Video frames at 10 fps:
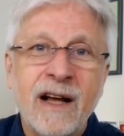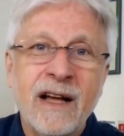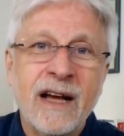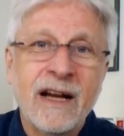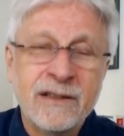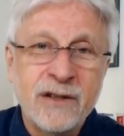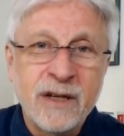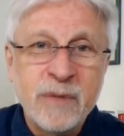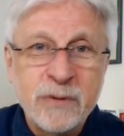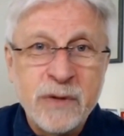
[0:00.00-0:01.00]
mm-hmm.
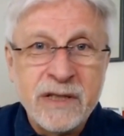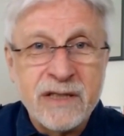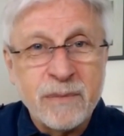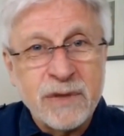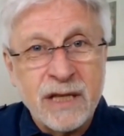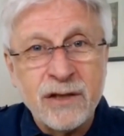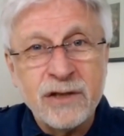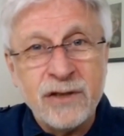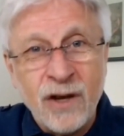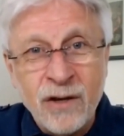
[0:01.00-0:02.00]
other in-between steps
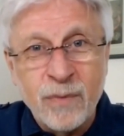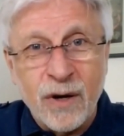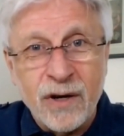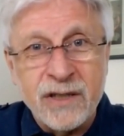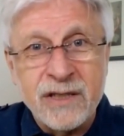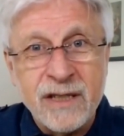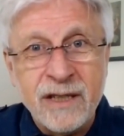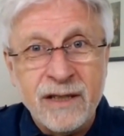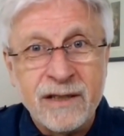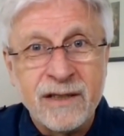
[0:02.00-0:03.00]
that the
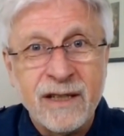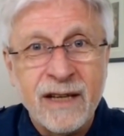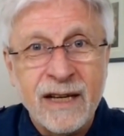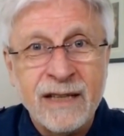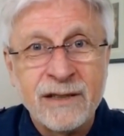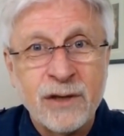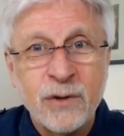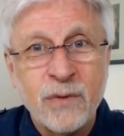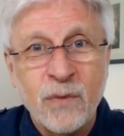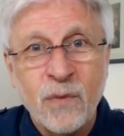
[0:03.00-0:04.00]
songbirds eat. And
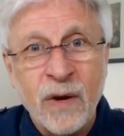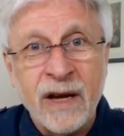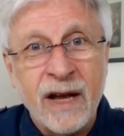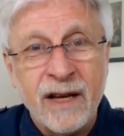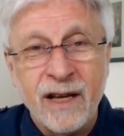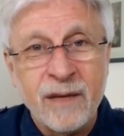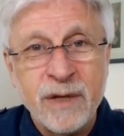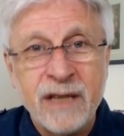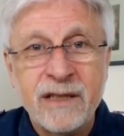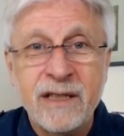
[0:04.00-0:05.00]
so when I
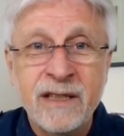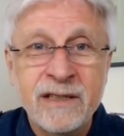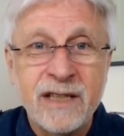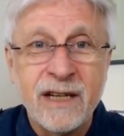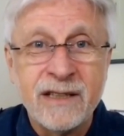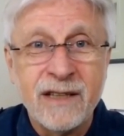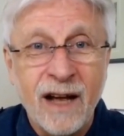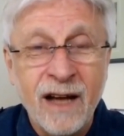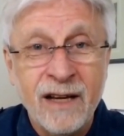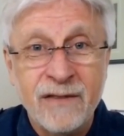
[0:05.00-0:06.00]
eliminate the
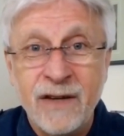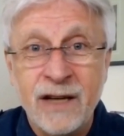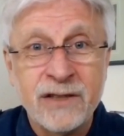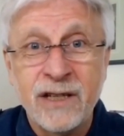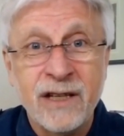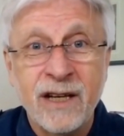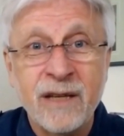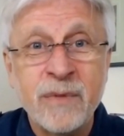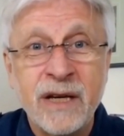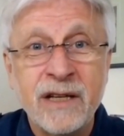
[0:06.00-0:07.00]
insect, I have actually
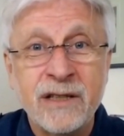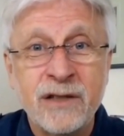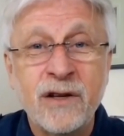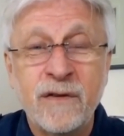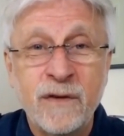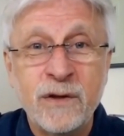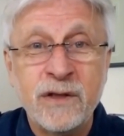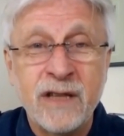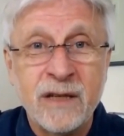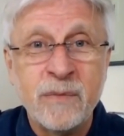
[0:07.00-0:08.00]
eliminated the
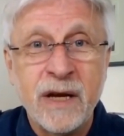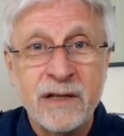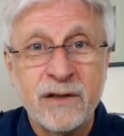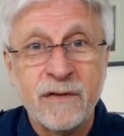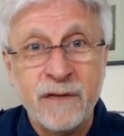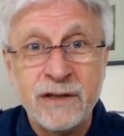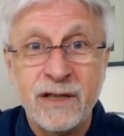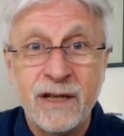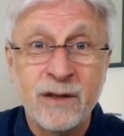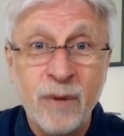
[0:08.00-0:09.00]
food that makes the
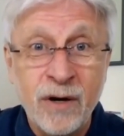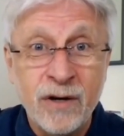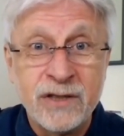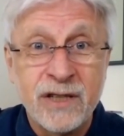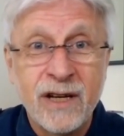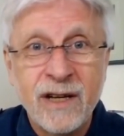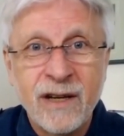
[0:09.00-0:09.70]
fish and the birds